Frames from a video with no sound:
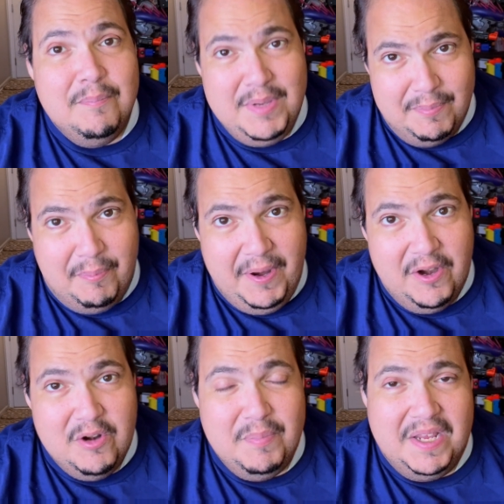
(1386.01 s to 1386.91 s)
Be
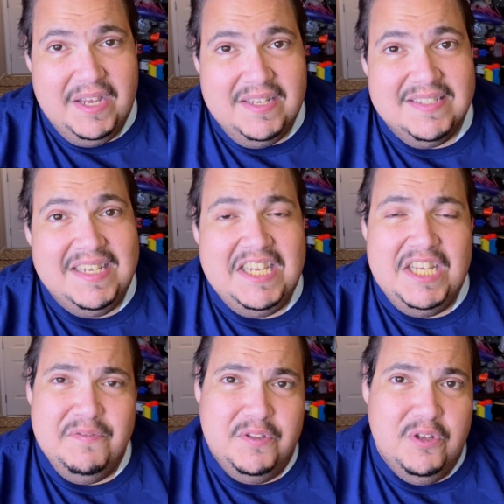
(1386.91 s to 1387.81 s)
prepared because
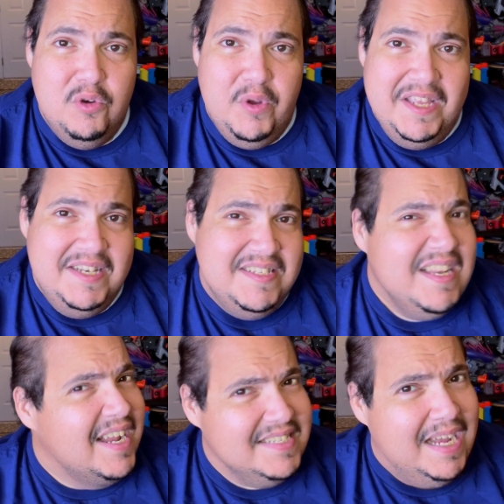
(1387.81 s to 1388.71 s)
even though it is
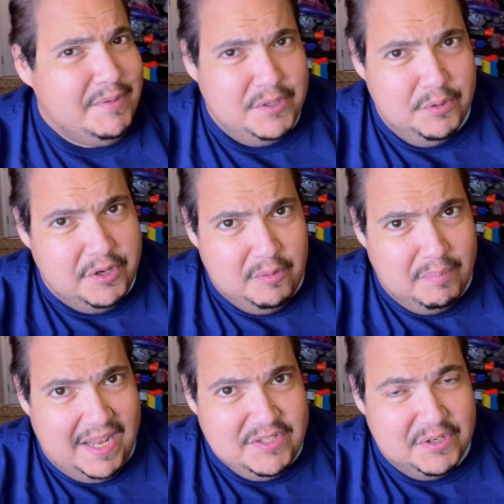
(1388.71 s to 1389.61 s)
not time to do another
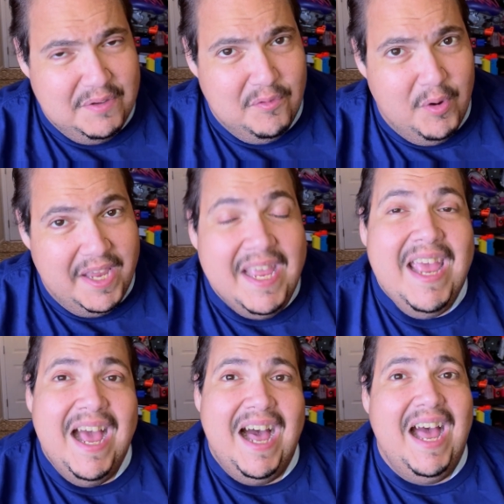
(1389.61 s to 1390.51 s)
blaster giveaway,
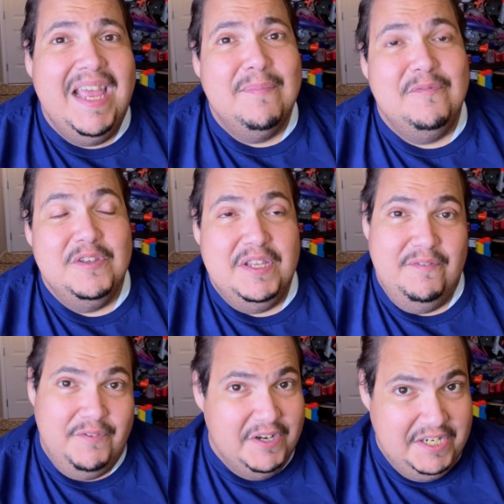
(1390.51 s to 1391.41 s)
I am feeling
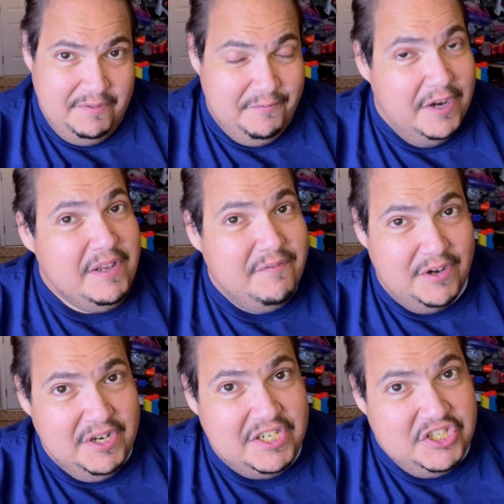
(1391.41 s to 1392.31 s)
very, very,
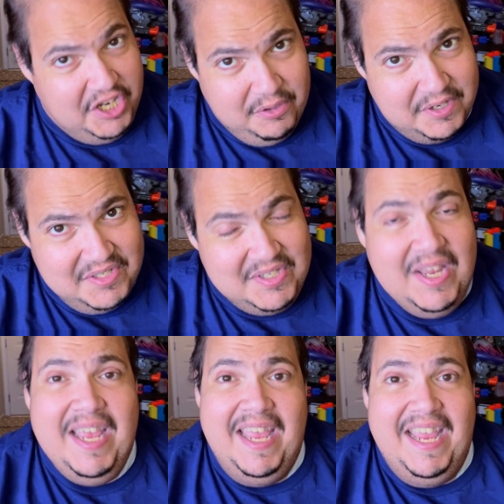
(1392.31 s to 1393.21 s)
very generous.
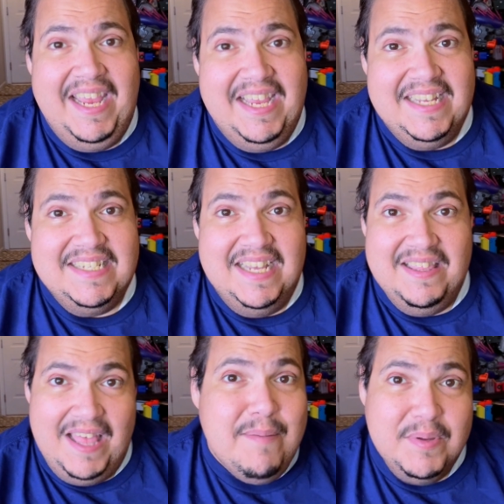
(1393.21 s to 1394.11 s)
And
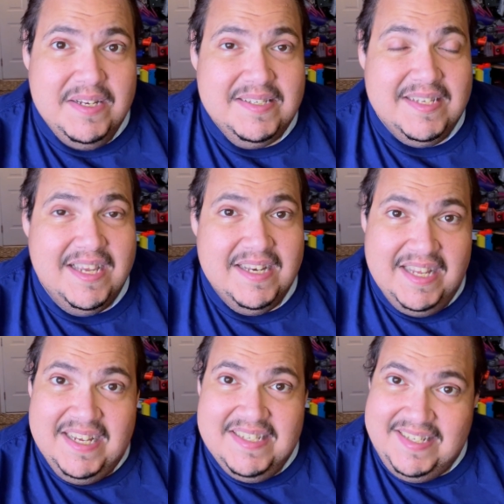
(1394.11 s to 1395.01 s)
that being said,
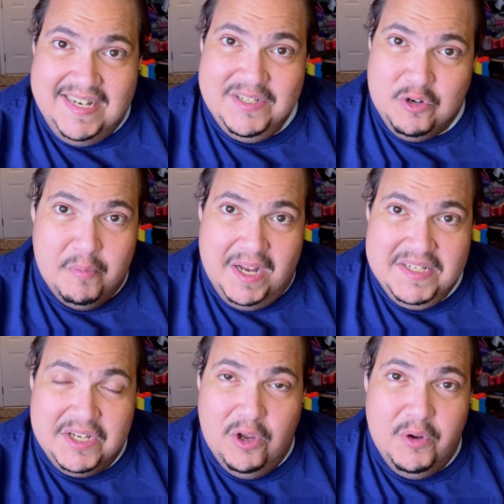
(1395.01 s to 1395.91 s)
Santa
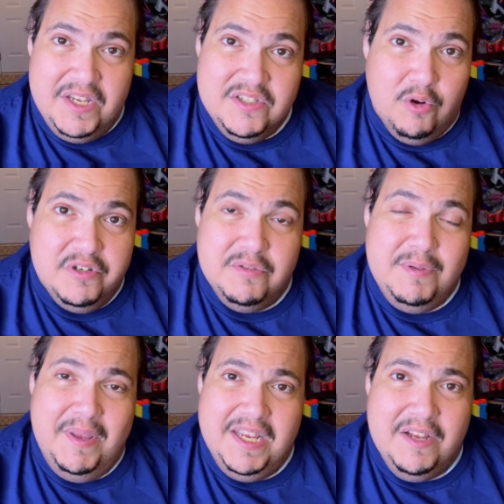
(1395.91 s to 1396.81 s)
Normatico is going to be
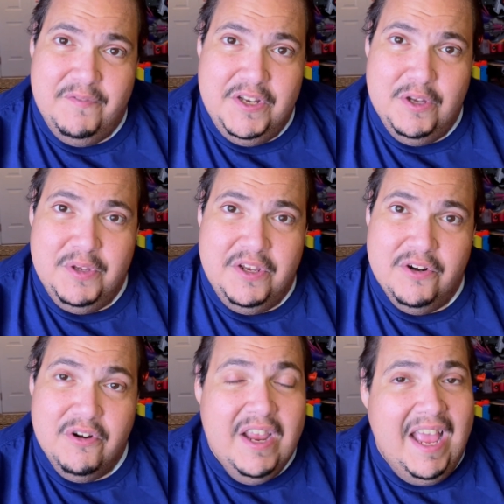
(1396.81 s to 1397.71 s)
making a video
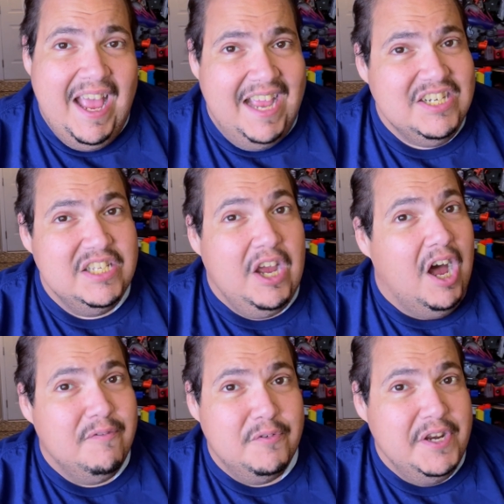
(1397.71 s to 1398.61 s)
here actually
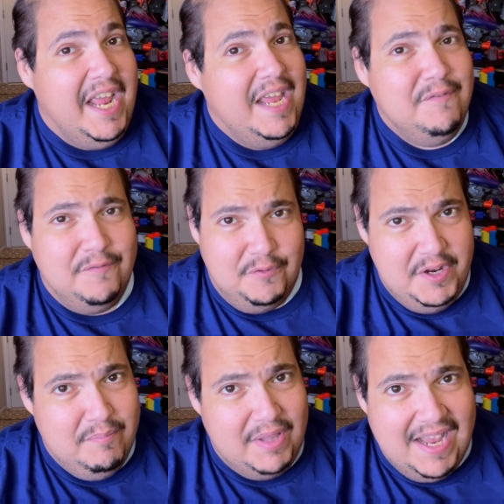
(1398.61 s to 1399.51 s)
offering a
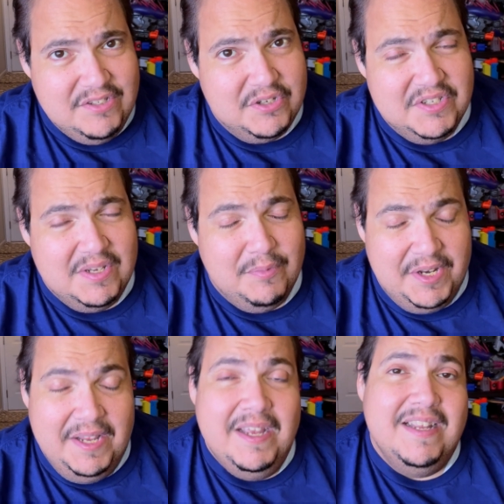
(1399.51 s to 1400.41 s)
free blaster to
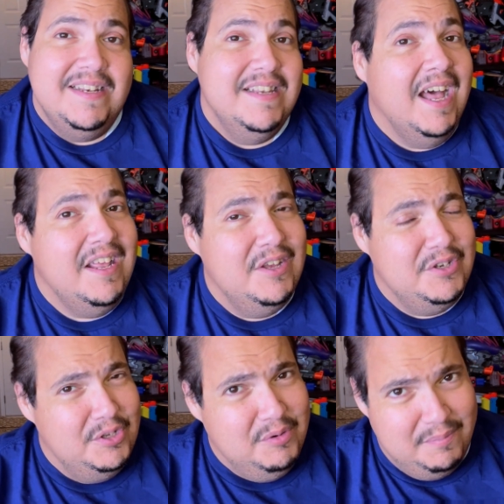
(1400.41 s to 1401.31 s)
somebody. Not a
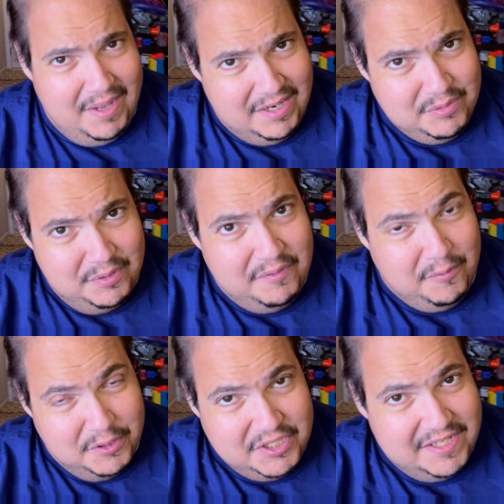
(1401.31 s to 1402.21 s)
new in-box one,
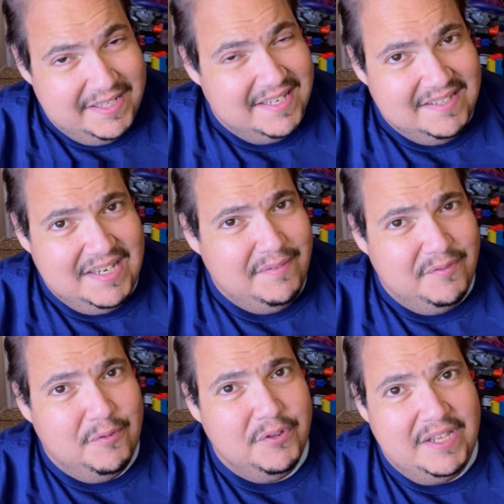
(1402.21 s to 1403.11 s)
unfortunately. That's saved
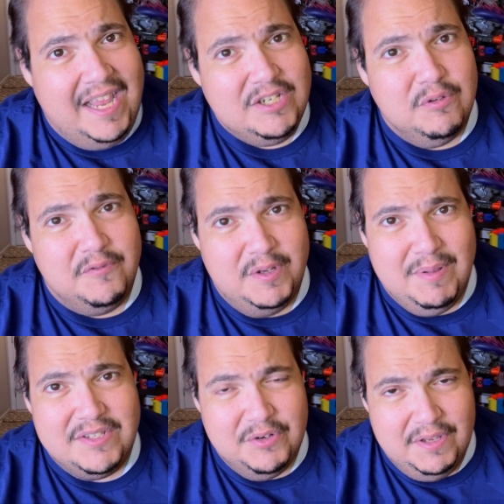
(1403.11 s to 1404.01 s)
for the actual free
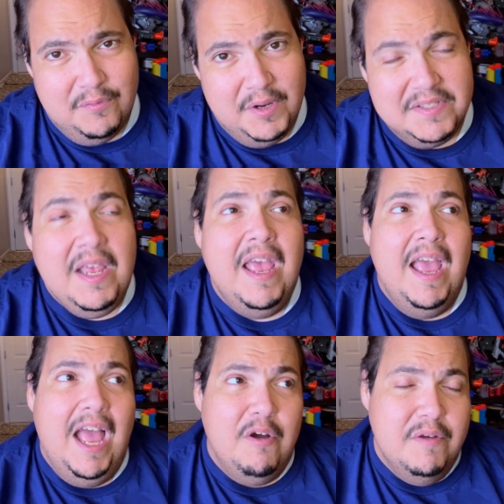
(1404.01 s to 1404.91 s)
blaster giveaways.
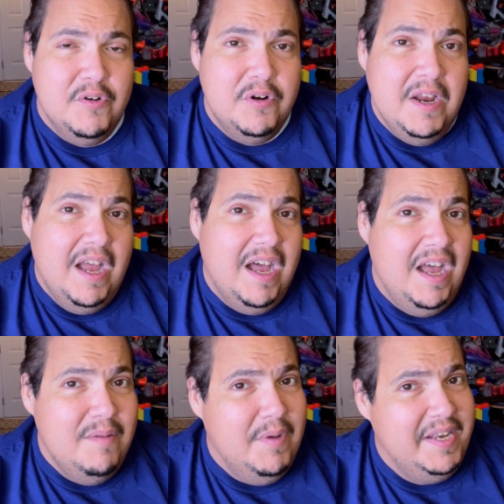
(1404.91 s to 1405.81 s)
However,
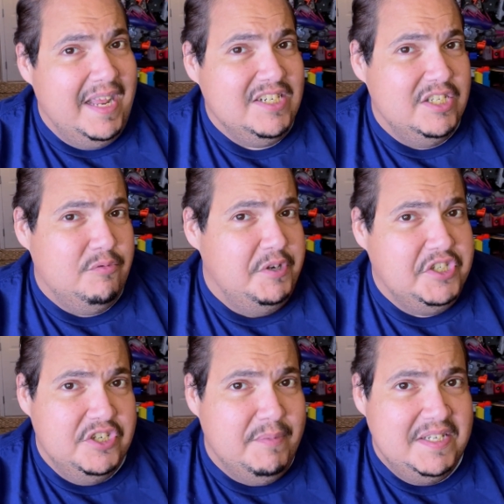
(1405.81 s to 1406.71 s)
I might actually
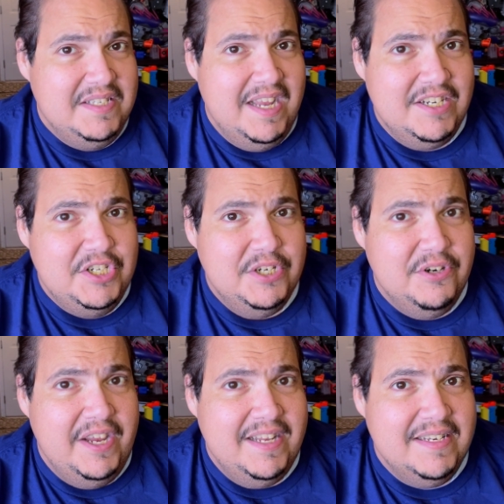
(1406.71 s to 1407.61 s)
reach into my stash
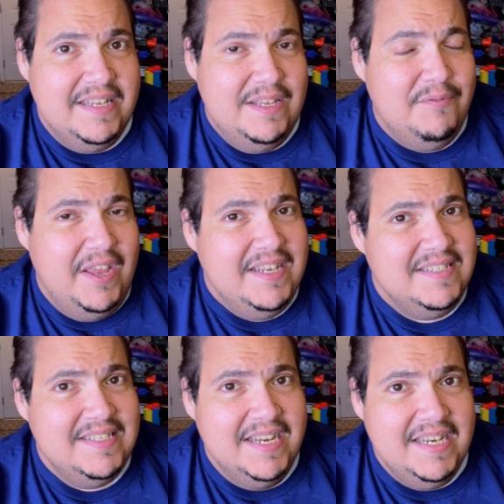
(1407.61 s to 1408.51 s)
here and give a
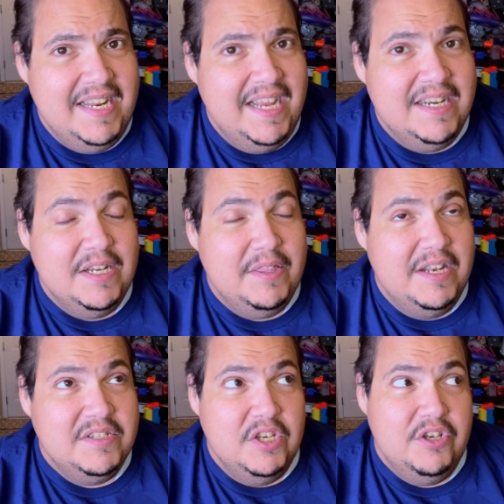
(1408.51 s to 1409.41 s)
secondhand that
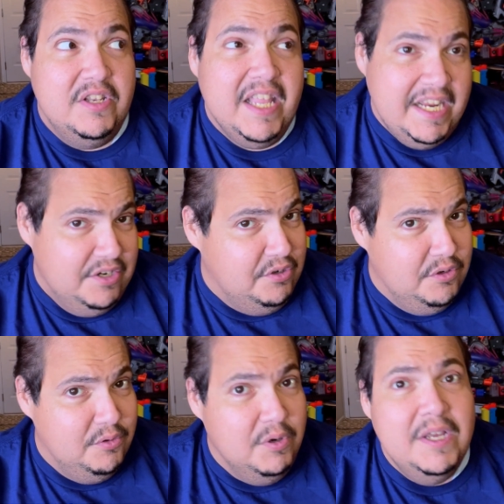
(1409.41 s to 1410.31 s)
is like
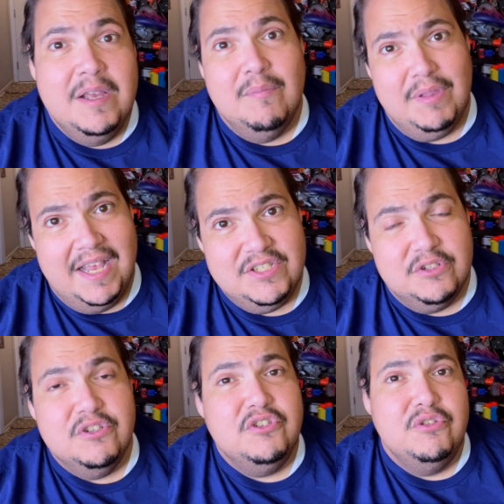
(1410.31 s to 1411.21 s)
new
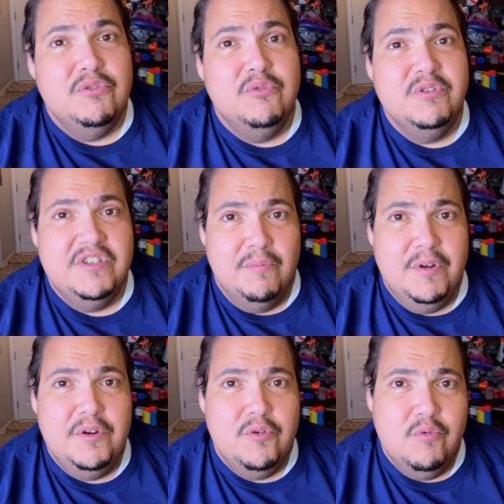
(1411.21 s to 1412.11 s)
blaster to
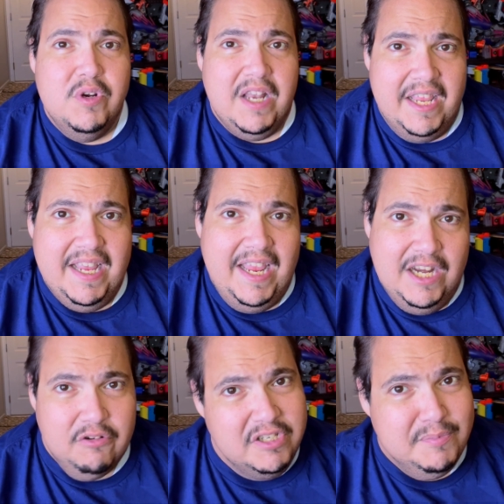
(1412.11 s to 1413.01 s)
someone who would like a
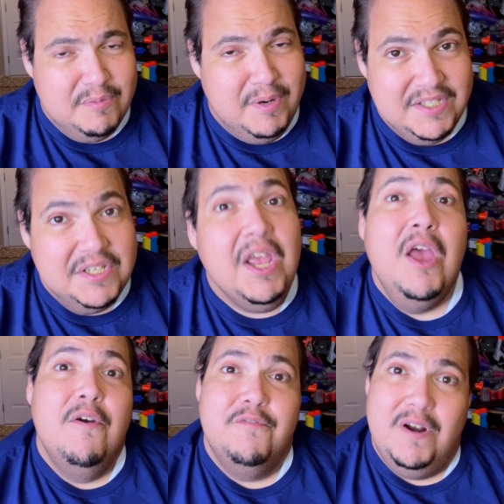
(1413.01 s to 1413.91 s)
Christmas present
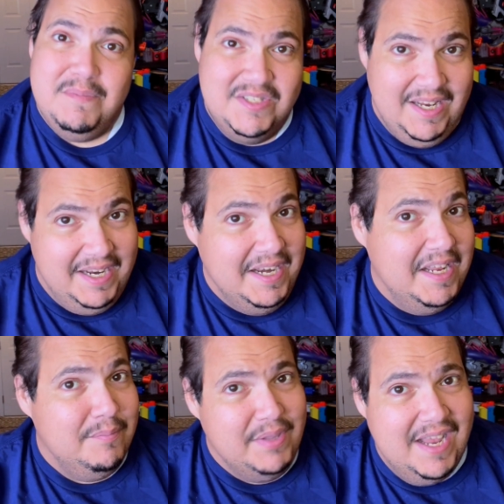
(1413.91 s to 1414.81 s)
from
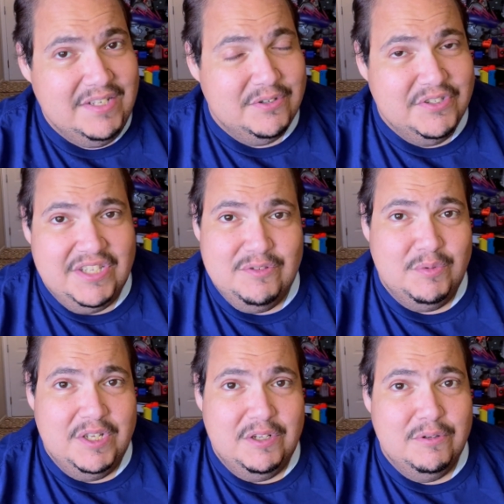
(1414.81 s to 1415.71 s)
Secondhand Blasters. This
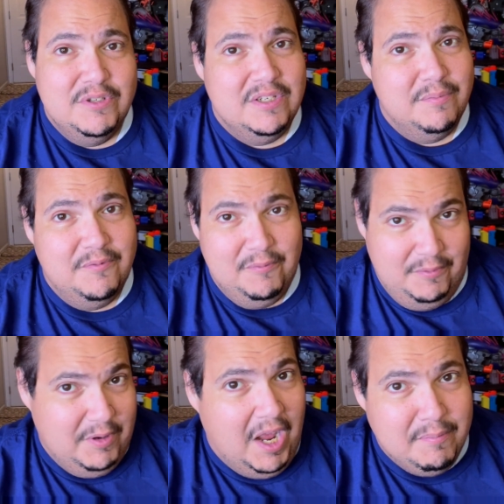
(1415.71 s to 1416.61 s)
will include some
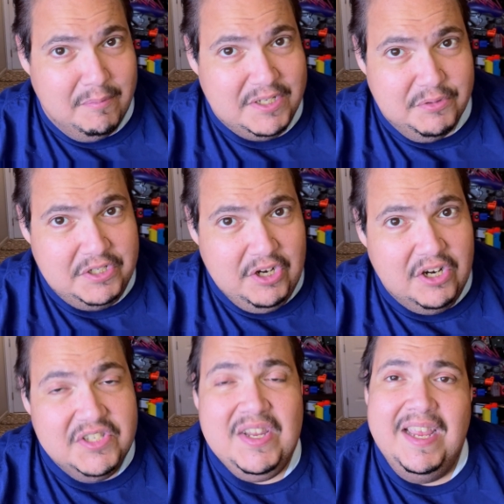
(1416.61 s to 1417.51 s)
complimentary
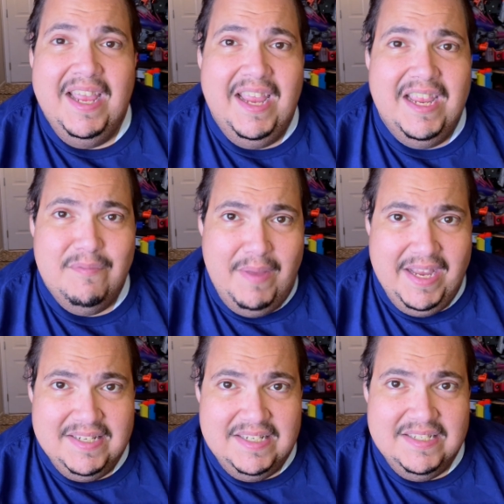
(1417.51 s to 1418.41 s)
darts and
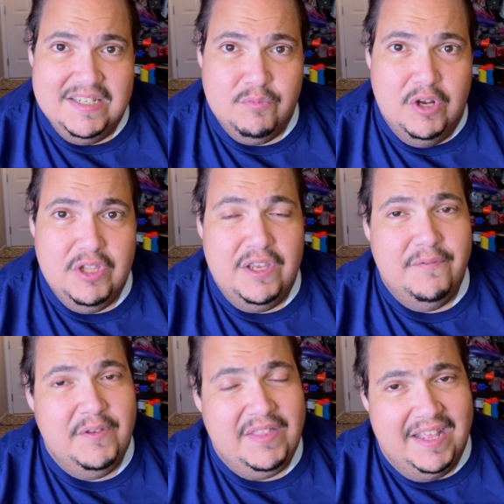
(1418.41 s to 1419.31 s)
magazines as well,
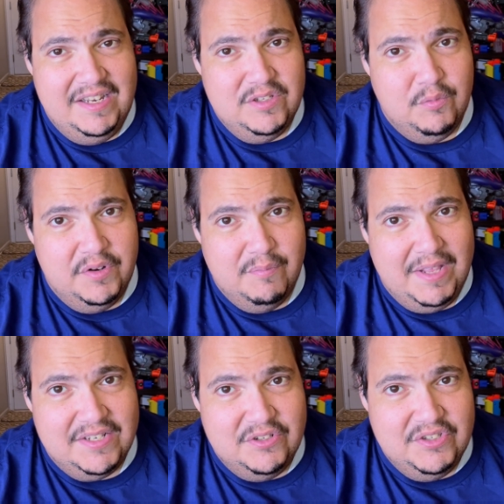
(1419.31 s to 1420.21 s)
if that is one of the
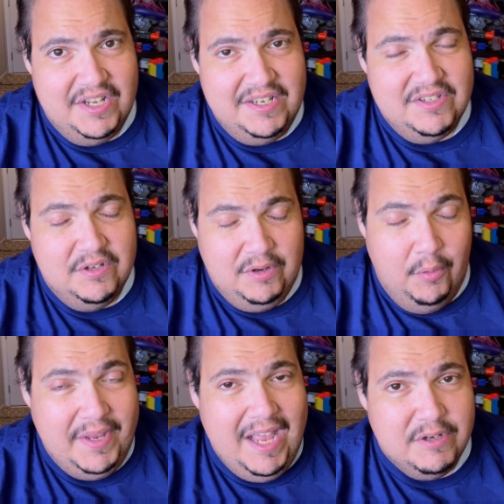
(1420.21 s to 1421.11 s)
blasters that is
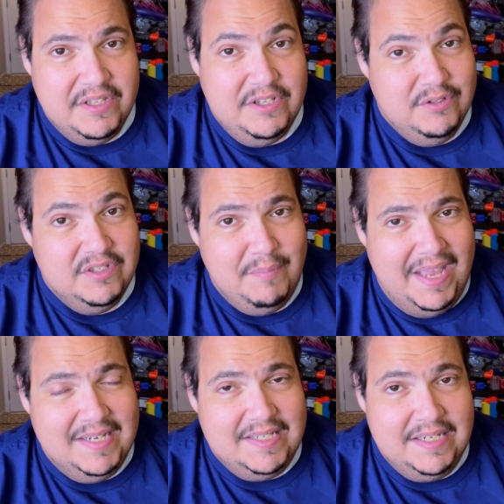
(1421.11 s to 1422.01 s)
going out that uses a
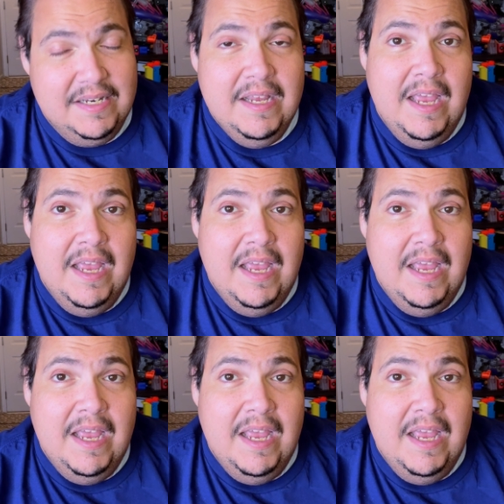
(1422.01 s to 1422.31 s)
magazine.